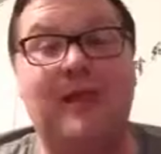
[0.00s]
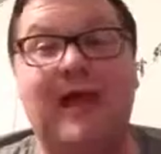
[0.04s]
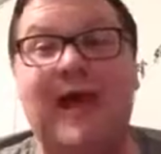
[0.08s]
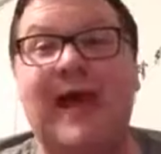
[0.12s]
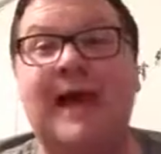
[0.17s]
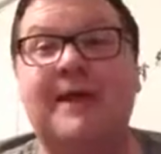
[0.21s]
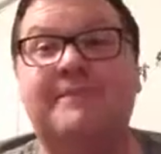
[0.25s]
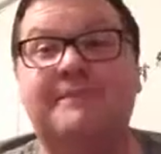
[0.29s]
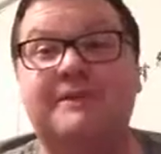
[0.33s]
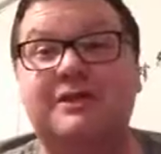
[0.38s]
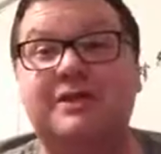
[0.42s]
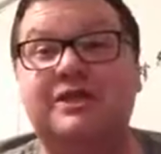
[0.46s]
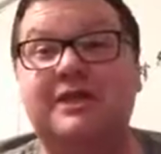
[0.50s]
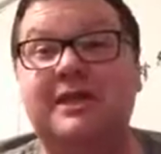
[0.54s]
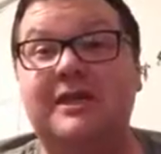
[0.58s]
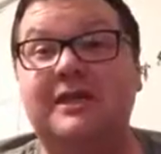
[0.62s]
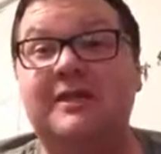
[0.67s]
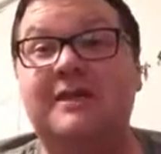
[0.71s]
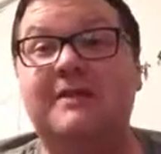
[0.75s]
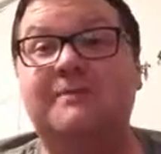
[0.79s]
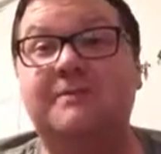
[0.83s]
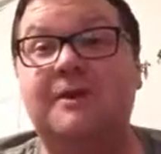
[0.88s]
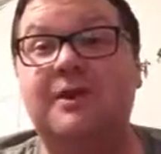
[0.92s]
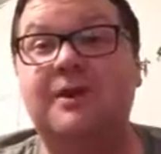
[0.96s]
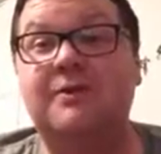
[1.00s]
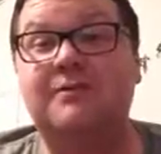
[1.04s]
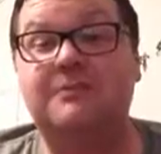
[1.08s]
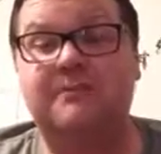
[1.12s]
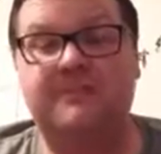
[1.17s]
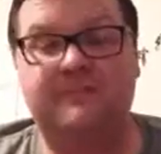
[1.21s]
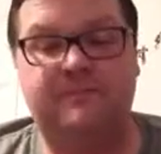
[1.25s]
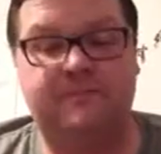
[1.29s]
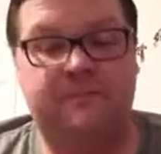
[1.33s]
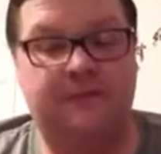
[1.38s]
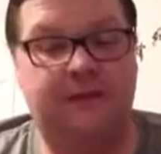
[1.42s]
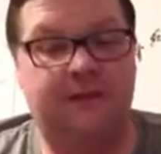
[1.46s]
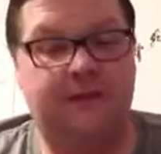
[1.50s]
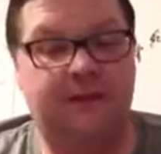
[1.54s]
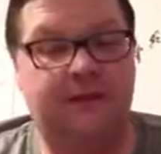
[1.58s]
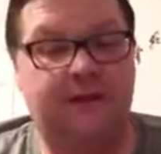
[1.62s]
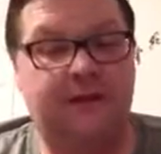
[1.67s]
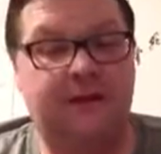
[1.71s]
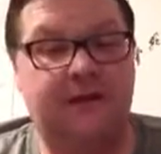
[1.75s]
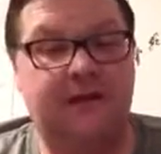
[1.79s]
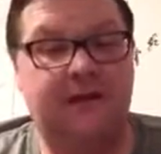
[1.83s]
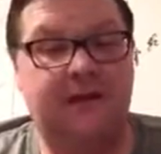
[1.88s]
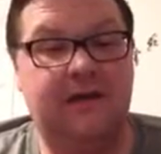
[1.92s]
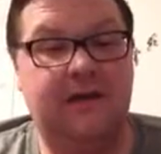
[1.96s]
Black Machismo,
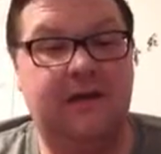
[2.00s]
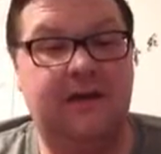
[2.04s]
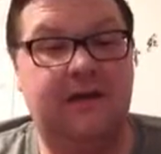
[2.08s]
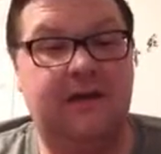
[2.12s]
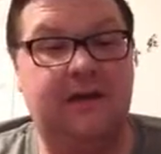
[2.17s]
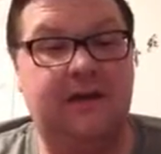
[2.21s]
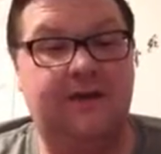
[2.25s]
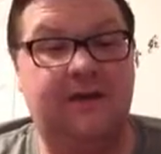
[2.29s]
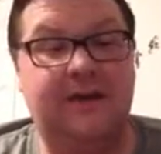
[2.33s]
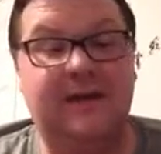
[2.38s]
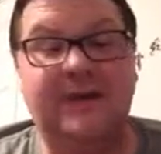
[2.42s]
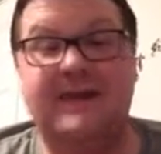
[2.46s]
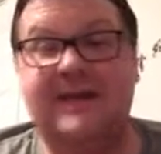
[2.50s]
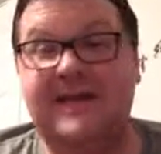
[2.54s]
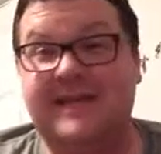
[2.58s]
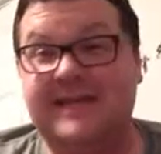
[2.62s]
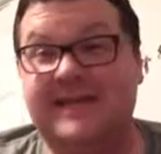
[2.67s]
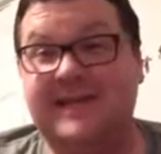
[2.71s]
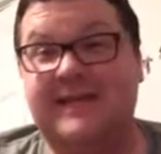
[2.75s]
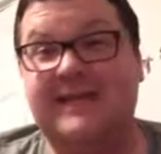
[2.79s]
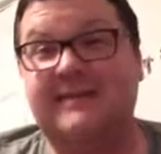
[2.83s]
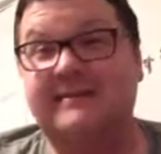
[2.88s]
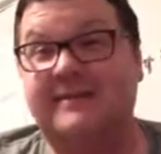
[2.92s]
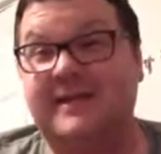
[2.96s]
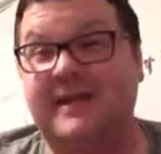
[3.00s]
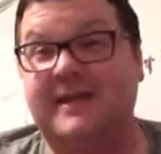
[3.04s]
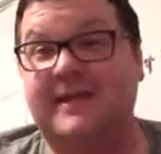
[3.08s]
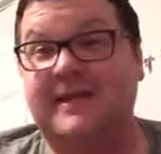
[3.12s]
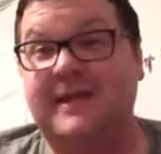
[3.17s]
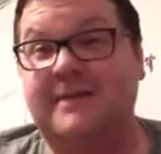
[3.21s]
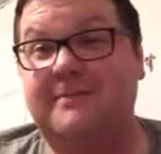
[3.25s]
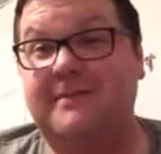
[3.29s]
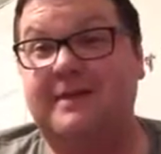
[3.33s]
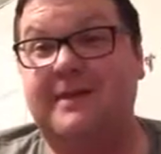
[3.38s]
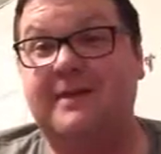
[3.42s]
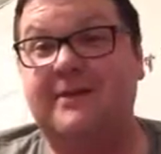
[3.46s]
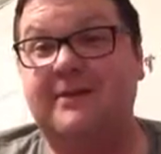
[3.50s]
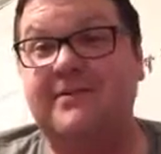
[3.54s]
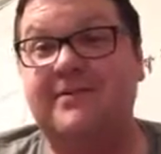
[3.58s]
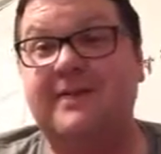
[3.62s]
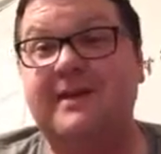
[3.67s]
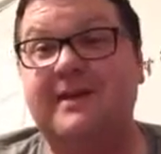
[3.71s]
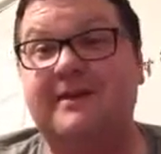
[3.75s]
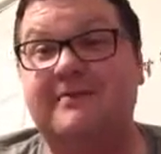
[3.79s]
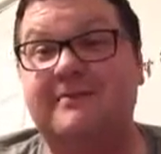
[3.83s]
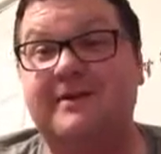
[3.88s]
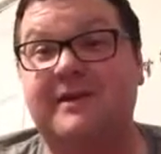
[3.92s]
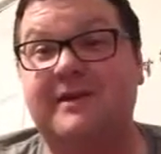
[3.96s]
because that's his nickname he
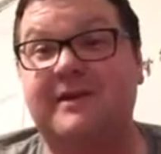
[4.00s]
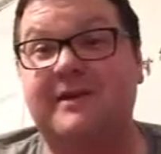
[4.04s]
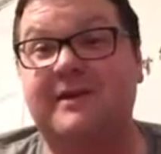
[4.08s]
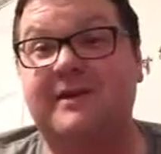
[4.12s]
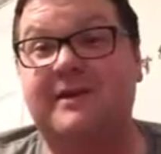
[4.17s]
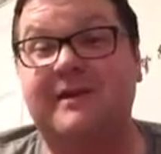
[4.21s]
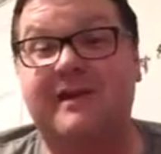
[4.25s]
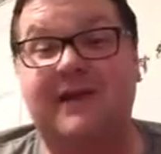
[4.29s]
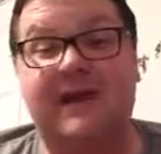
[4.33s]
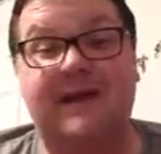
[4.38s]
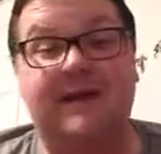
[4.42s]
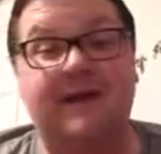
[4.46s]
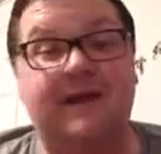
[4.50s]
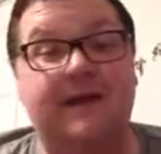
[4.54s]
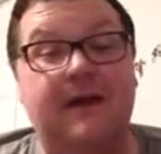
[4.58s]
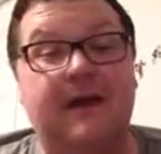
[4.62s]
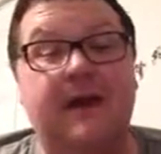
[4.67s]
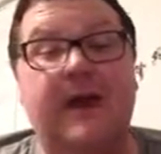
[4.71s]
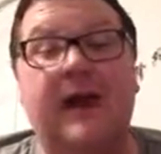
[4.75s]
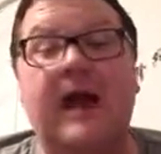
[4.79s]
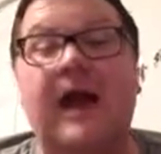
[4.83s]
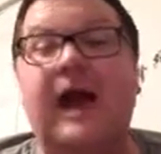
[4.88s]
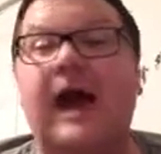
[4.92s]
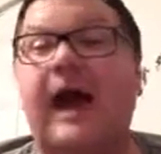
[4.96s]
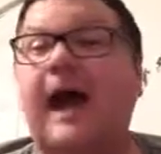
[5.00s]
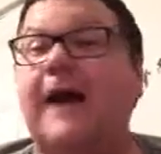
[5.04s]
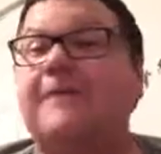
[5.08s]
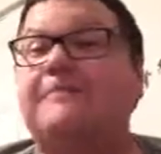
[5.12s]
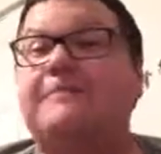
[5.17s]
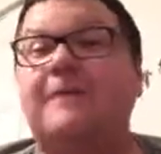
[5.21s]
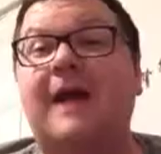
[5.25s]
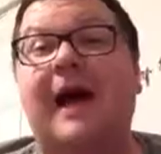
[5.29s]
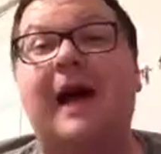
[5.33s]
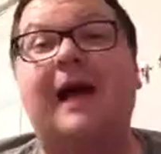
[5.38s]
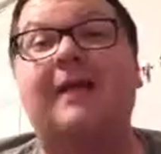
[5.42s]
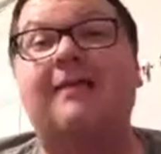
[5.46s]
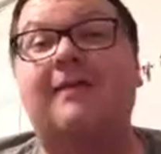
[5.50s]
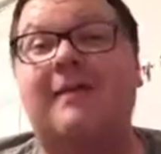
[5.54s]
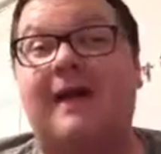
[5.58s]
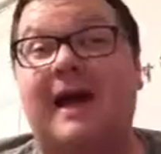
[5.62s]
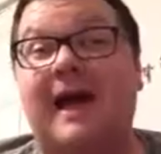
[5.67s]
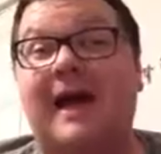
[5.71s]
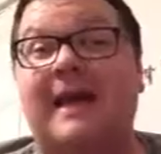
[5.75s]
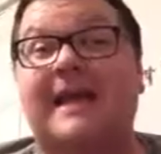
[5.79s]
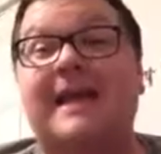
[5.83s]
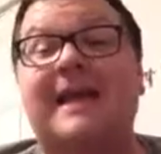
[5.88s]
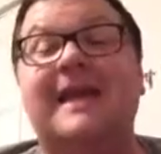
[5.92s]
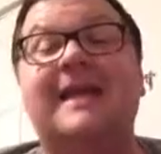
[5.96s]
uses when he does that. I'm not
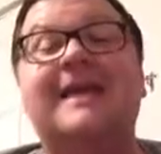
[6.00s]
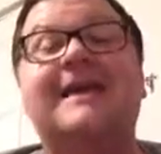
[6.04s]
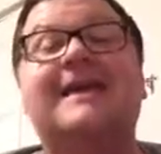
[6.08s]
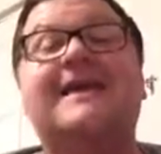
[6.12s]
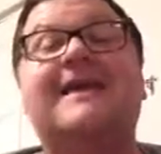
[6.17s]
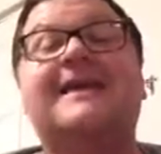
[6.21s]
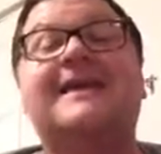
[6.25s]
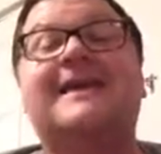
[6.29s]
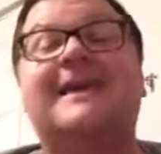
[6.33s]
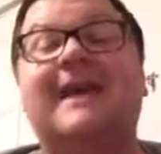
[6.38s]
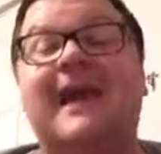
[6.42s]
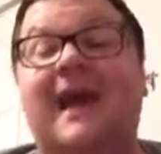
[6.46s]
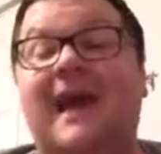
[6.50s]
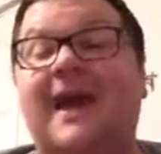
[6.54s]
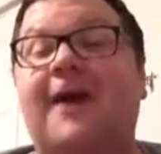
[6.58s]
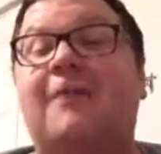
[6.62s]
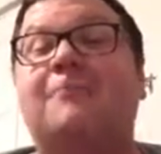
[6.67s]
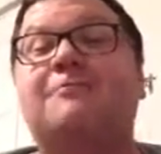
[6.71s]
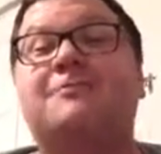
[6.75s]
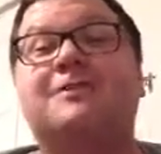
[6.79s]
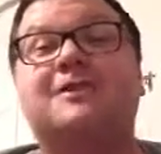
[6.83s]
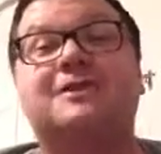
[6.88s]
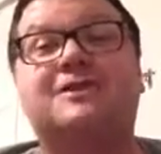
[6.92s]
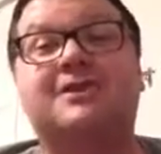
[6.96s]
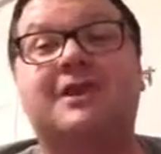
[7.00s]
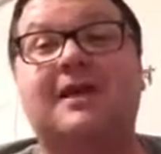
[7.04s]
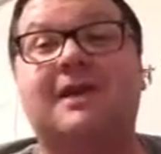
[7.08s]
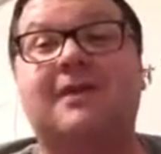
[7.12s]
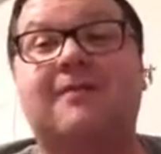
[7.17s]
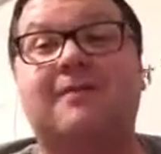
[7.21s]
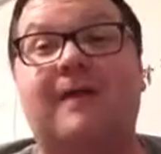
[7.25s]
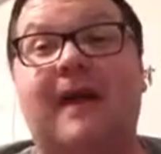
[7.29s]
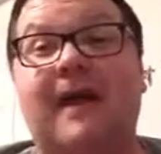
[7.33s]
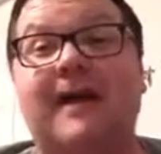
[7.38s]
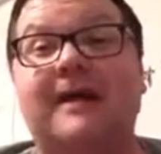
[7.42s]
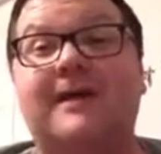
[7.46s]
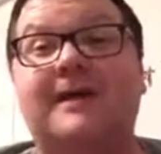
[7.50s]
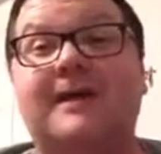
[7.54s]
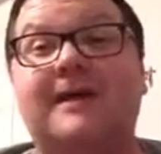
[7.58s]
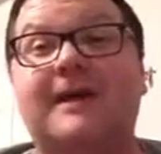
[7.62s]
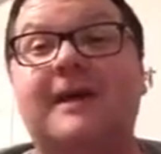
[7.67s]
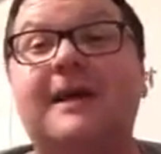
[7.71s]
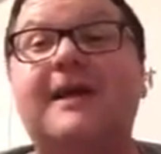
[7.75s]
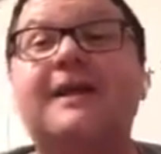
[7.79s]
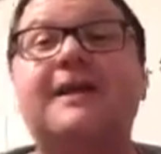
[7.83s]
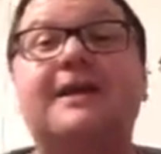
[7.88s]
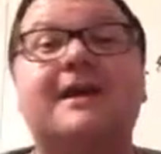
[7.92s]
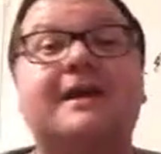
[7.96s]
lying. He sounds just like,
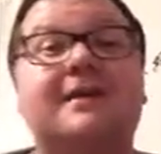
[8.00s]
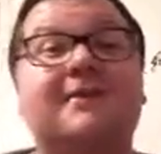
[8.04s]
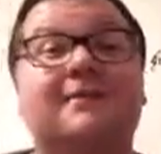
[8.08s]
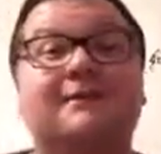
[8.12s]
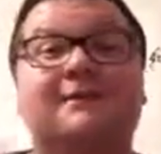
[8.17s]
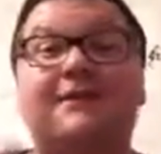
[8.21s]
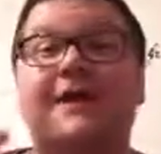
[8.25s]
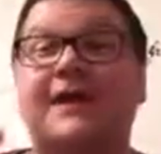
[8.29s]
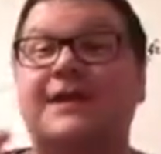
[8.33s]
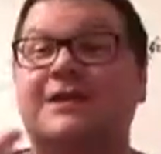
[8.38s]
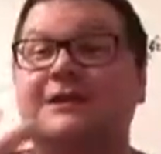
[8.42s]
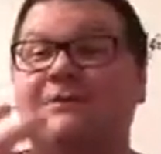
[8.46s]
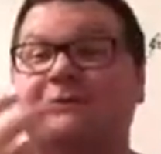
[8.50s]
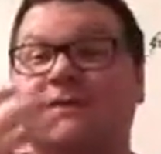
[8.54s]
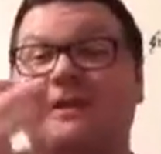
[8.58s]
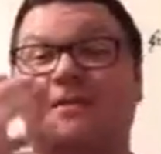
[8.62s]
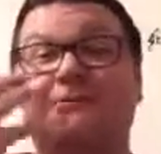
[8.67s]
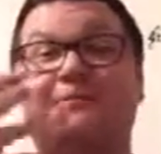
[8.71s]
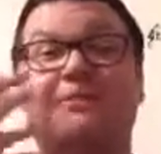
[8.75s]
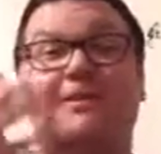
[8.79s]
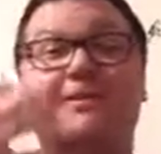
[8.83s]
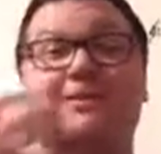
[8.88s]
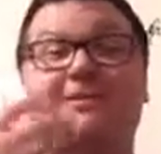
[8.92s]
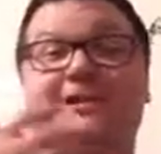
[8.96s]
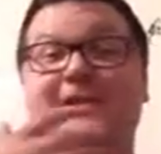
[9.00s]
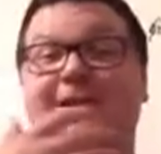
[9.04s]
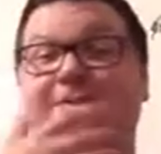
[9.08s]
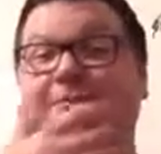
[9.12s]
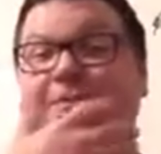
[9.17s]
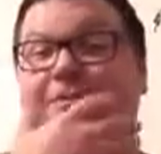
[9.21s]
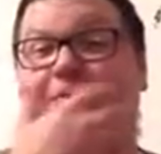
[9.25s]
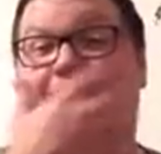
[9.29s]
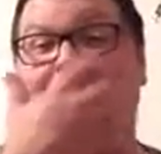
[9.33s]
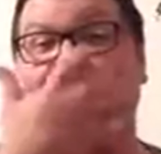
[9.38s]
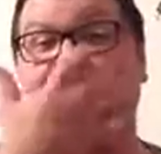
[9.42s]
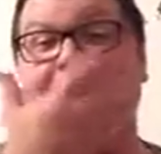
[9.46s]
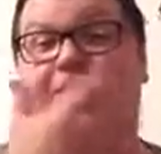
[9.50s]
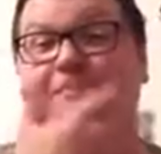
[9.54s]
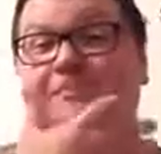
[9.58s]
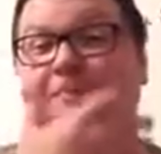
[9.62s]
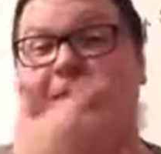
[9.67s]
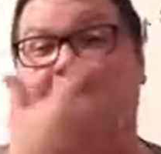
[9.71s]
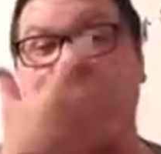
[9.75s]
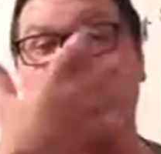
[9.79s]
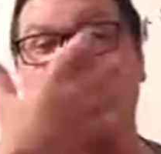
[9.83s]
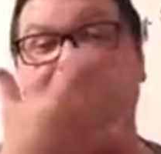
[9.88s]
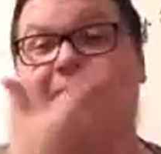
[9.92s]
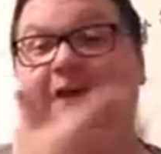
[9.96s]
he does the facial expressions with
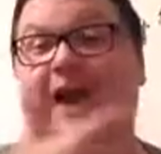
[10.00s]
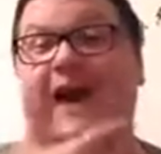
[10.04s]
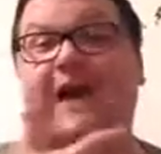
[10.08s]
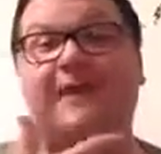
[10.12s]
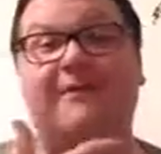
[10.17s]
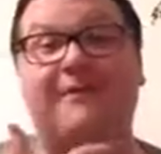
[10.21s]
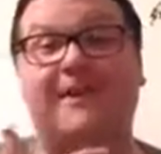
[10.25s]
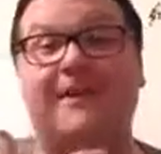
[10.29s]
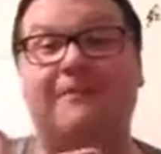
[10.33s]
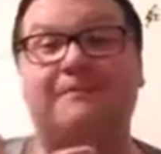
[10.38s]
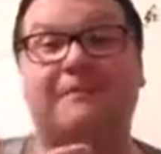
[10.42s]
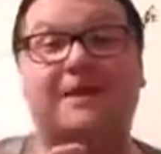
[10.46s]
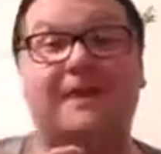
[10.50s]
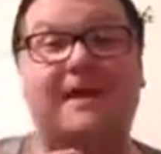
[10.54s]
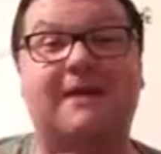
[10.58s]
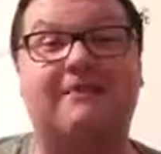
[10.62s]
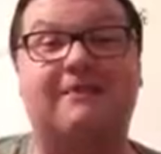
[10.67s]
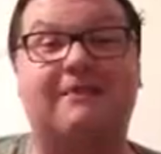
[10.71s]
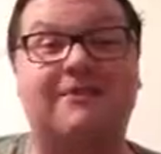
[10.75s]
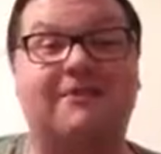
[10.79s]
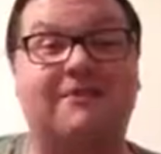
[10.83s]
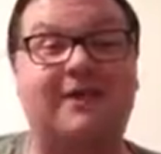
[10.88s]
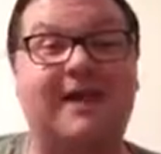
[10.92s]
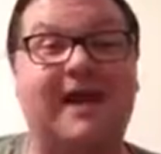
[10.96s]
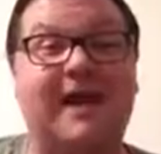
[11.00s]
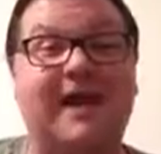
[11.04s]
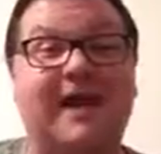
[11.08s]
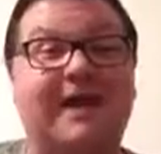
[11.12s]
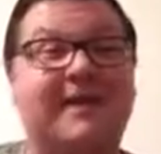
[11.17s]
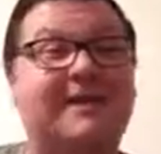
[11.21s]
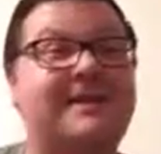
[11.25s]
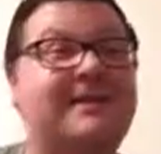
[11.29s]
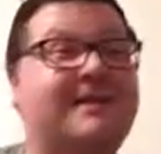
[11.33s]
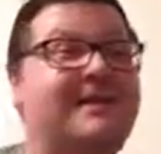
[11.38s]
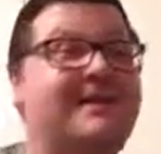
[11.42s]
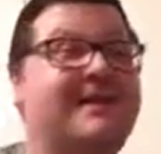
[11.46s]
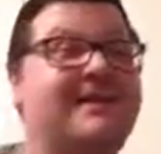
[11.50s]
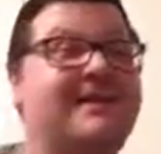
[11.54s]
the fat lip and everything, and